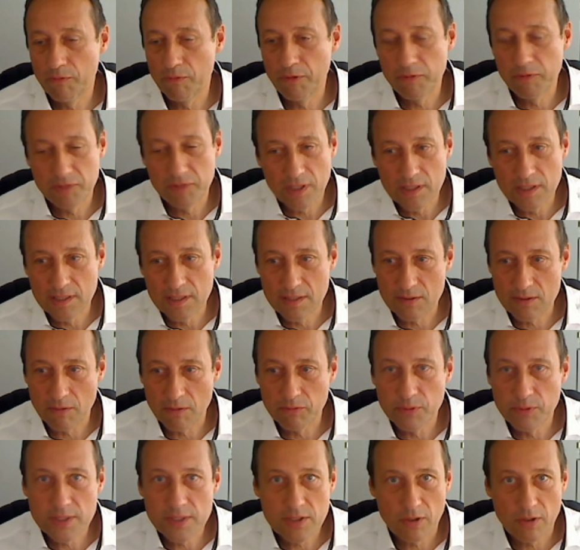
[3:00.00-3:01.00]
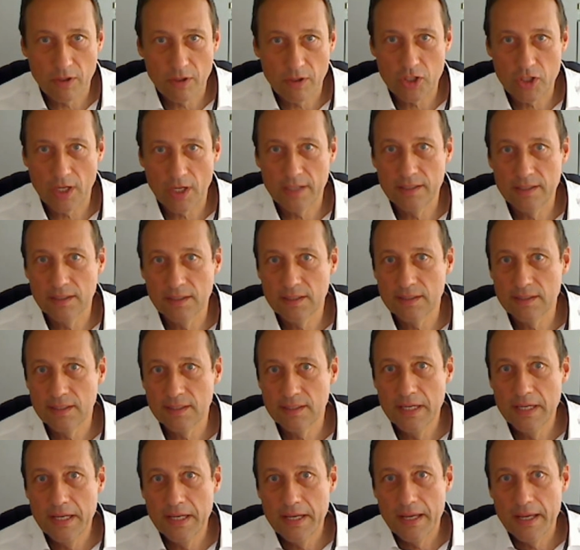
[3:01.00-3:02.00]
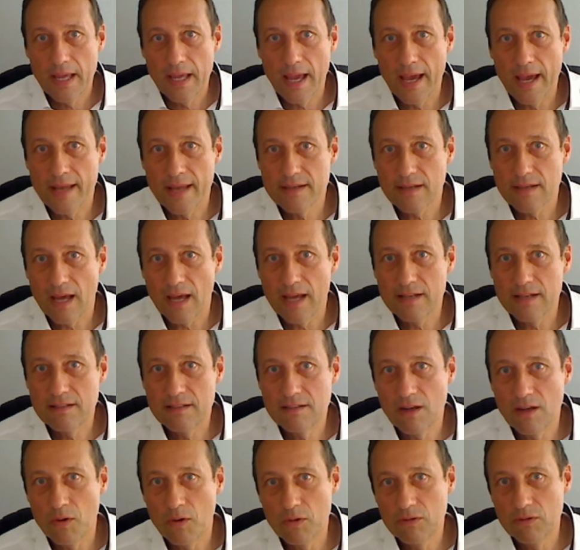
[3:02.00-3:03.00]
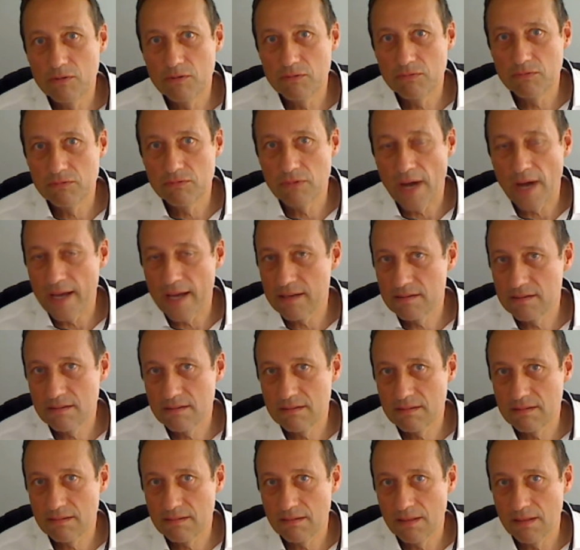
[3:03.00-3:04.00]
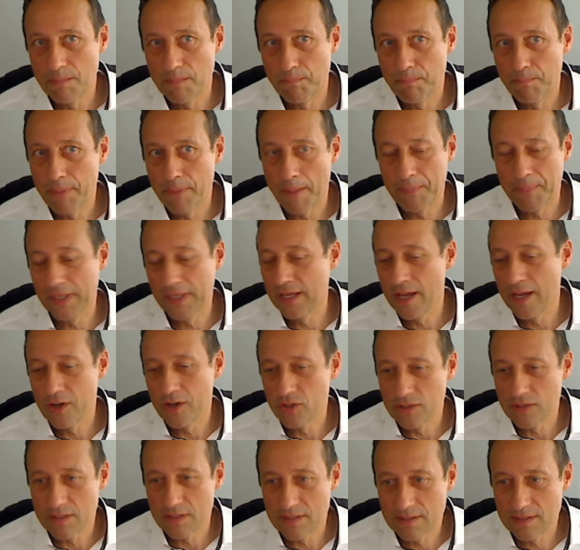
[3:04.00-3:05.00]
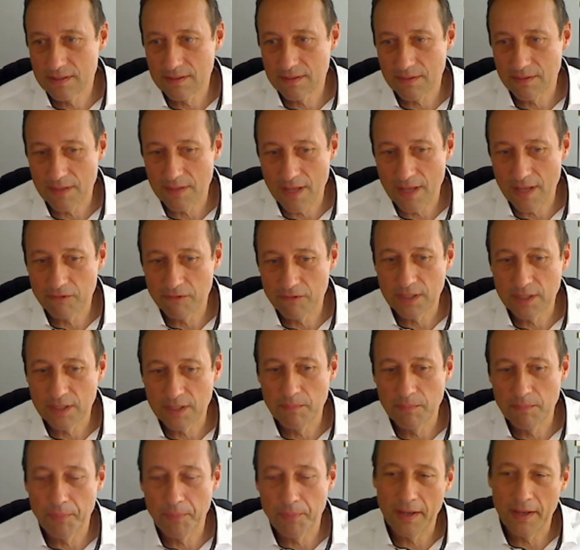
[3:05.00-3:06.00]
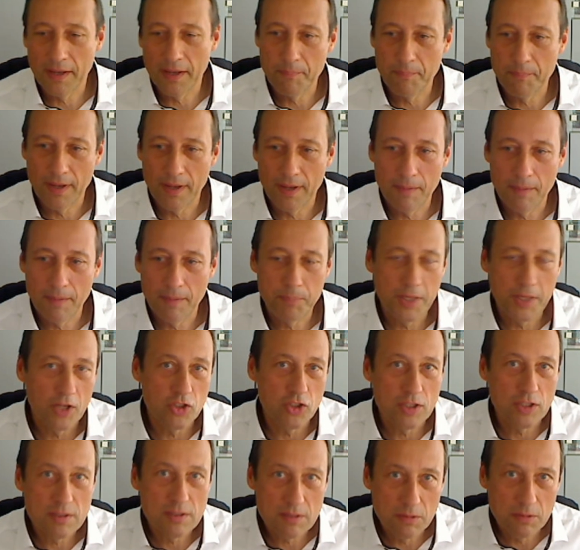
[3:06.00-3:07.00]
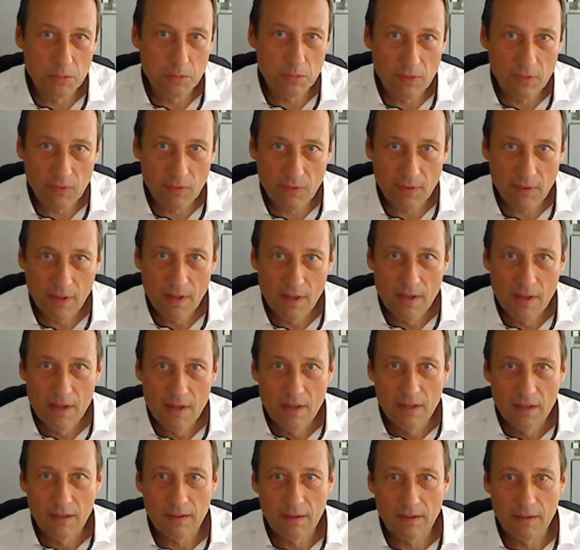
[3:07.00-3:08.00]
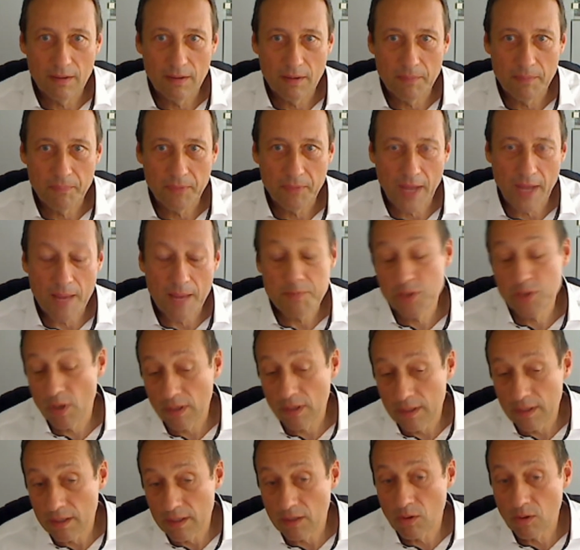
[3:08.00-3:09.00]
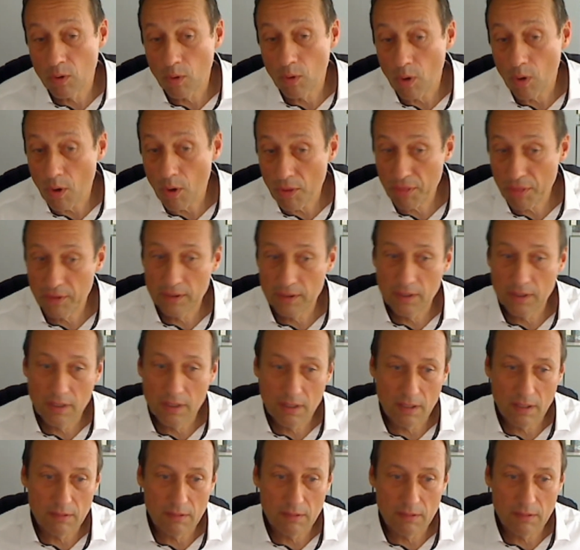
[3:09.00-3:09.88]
15 years of research I did. And I don't write the publications. They are written by my PhD students. I'm certainly a co-author.